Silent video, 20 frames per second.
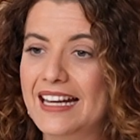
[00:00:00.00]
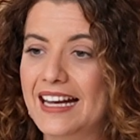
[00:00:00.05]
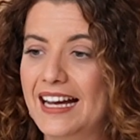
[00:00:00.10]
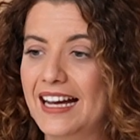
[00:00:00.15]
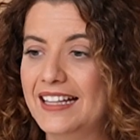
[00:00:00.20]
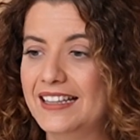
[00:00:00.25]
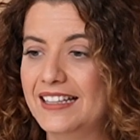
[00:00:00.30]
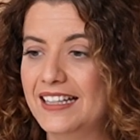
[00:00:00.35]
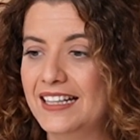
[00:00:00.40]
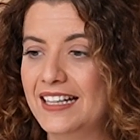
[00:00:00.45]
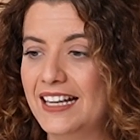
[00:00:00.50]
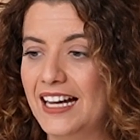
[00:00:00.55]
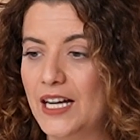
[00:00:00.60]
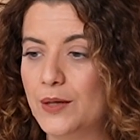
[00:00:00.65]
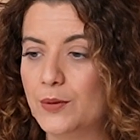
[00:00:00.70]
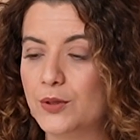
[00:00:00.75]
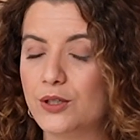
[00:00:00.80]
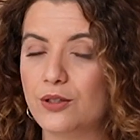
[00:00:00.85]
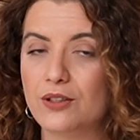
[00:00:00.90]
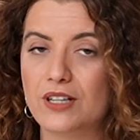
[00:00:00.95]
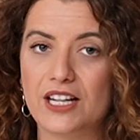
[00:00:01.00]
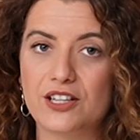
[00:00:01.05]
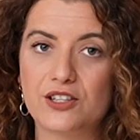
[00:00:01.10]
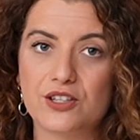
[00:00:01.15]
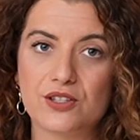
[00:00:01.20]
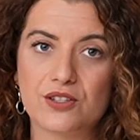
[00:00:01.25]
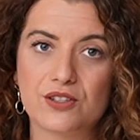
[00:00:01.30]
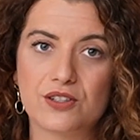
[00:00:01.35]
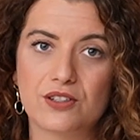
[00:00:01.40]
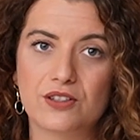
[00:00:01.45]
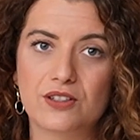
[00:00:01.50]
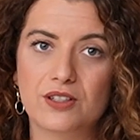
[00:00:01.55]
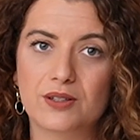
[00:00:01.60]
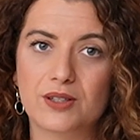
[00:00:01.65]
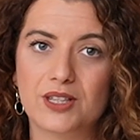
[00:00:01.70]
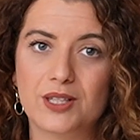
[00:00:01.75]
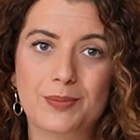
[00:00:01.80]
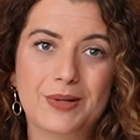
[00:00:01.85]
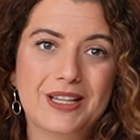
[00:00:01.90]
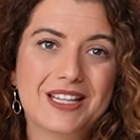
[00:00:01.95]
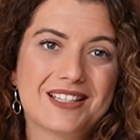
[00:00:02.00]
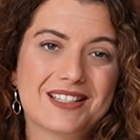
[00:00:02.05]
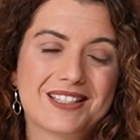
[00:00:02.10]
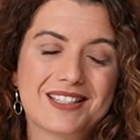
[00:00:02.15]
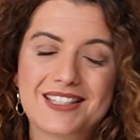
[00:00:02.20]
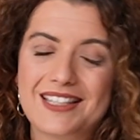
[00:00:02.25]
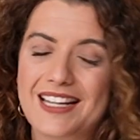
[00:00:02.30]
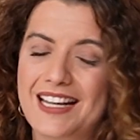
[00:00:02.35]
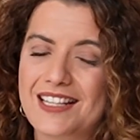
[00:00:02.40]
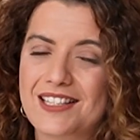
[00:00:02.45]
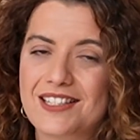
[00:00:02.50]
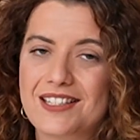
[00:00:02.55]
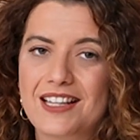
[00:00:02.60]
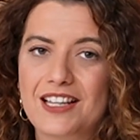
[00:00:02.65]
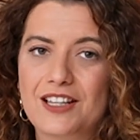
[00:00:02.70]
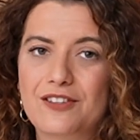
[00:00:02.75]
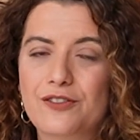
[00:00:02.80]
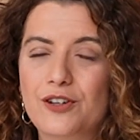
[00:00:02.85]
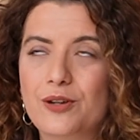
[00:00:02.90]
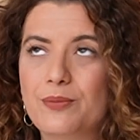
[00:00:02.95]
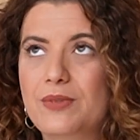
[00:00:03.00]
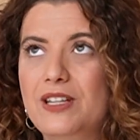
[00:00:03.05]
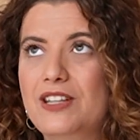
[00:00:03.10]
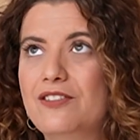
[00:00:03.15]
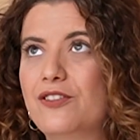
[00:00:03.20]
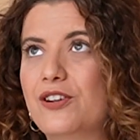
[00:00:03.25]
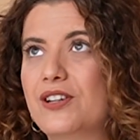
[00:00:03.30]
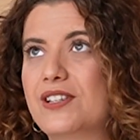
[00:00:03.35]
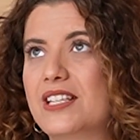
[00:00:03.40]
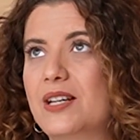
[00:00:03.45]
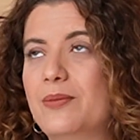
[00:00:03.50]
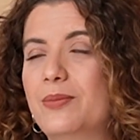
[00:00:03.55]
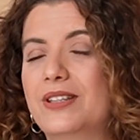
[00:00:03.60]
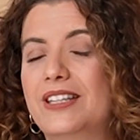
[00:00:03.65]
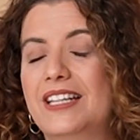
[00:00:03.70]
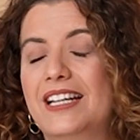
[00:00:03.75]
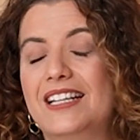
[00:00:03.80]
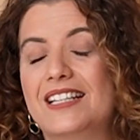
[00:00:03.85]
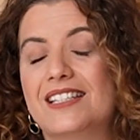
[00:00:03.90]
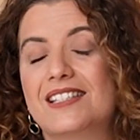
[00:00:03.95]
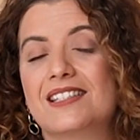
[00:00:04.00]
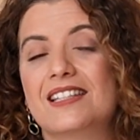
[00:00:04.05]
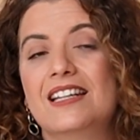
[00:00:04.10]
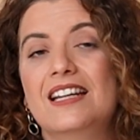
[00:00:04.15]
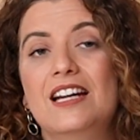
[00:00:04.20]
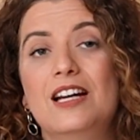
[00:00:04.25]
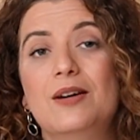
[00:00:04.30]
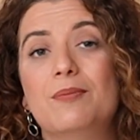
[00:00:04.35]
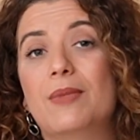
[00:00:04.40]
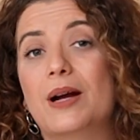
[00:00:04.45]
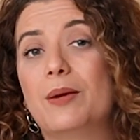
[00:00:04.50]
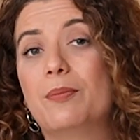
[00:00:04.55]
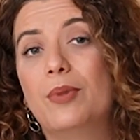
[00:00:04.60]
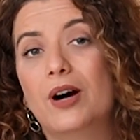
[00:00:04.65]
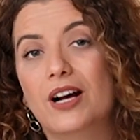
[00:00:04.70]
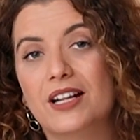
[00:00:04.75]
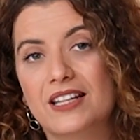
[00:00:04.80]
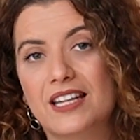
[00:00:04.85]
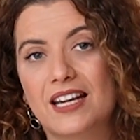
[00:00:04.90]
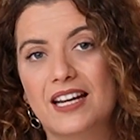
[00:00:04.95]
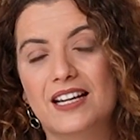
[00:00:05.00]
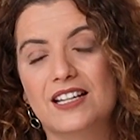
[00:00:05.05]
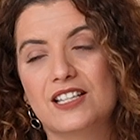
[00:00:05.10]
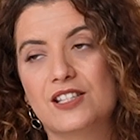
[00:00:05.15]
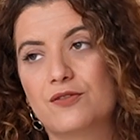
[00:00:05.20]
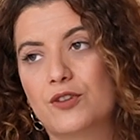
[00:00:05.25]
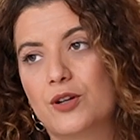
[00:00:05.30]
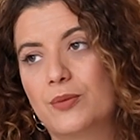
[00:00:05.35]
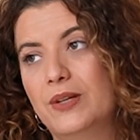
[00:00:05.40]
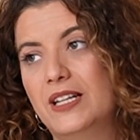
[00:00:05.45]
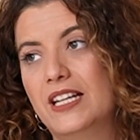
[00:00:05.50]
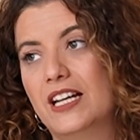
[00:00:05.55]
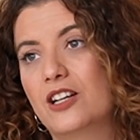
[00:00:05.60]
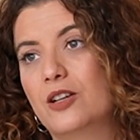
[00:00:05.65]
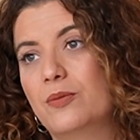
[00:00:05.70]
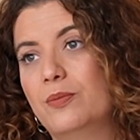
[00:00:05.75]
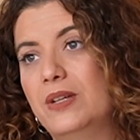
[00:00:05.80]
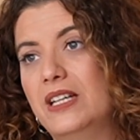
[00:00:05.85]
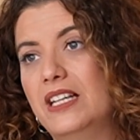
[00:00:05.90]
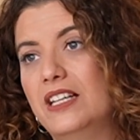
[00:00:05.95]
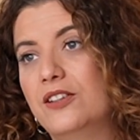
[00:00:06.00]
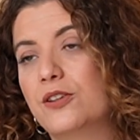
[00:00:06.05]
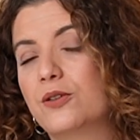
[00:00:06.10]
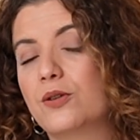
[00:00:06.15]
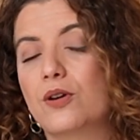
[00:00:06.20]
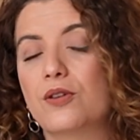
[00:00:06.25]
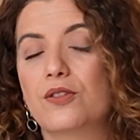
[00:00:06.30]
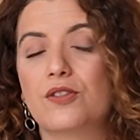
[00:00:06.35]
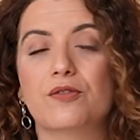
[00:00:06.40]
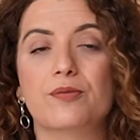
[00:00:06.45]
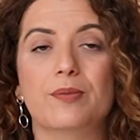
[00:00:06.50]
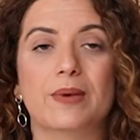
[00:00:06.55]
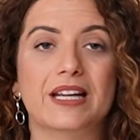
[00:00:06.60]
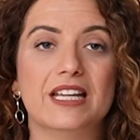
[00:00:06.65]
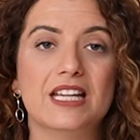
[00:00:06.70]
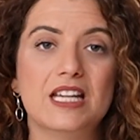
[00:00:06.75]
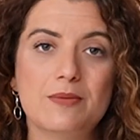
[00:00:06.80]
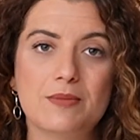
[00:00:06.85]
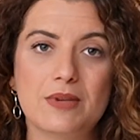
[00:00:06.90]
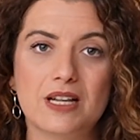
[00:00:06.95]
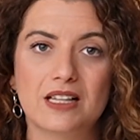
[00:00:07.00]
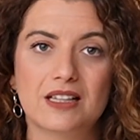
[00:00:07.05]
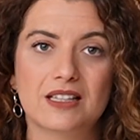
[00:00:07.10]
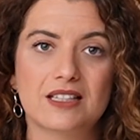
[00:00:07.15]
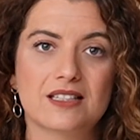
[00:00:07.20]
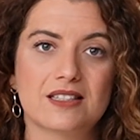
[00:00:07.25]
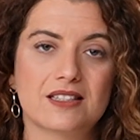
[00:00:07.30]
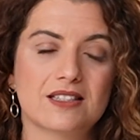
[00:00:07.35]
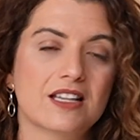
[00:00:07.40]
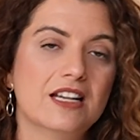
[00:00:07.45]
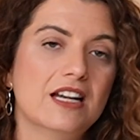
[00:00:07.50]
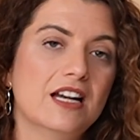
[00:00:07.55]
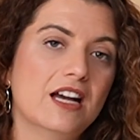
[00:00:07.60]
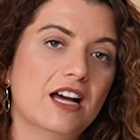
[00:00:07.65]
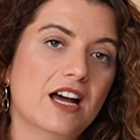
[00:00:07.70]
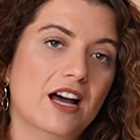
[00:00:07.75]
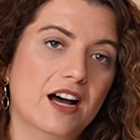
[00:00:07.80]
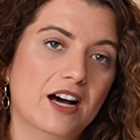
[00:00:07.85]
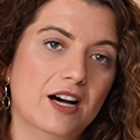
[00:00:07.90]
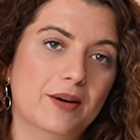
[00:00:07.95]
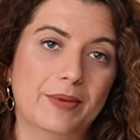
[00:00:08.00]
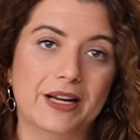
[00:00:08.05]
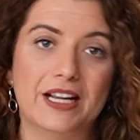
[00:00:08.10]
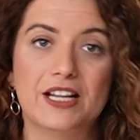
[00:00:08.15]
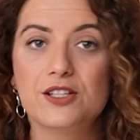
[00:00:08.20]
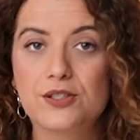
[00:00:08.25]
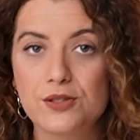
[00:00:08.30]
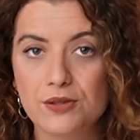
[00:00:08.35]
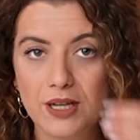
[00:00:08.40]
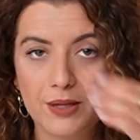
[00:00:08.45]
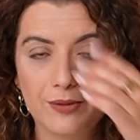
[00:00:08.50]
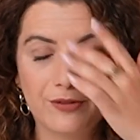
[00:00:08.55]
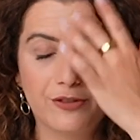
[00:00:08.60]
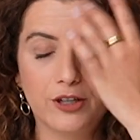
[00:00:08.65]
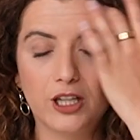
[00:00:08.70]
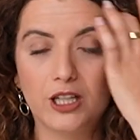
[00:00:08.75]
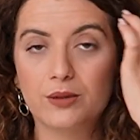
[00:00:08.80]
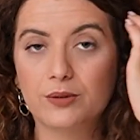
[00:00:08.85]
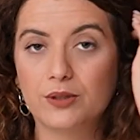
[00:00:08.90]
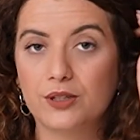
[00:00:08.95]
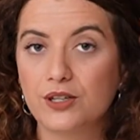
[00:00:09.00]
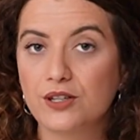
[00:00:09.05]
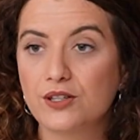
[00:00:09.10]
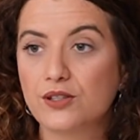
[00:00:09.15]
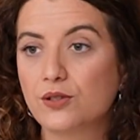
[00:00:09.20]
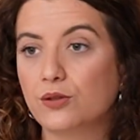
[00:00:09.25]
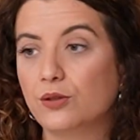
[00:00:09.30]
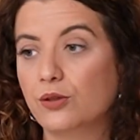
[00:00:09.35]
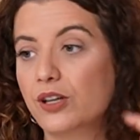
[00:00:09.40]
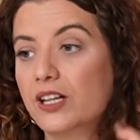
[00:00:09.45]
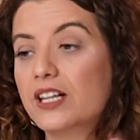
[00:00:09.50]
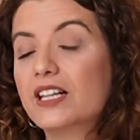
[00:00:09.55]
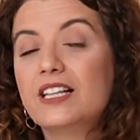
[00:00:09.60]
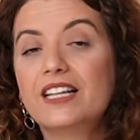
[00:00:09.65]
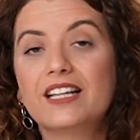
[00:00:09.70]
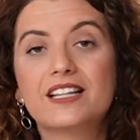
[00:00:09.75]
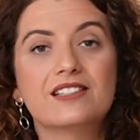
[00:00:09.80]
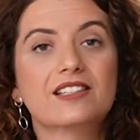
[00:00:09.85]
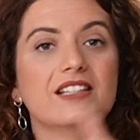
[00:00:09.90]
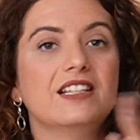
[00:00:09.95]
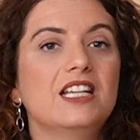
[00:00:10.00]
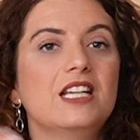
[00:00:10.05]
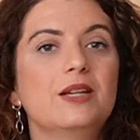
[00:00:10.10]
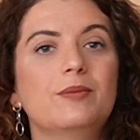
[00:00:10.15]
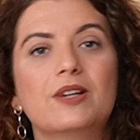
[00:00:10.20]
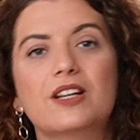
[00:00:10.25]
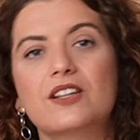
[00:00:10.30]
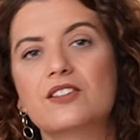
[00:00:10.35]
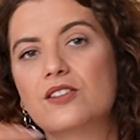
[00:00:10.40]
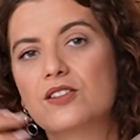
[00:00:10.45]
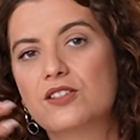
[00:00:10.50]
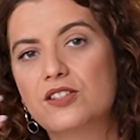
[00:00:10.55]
And then I would look at just the biggest stats. Like for me, for example, that is my podcast. For me, that could be the growth of my email list, my Instagram followers, or clicks in emails.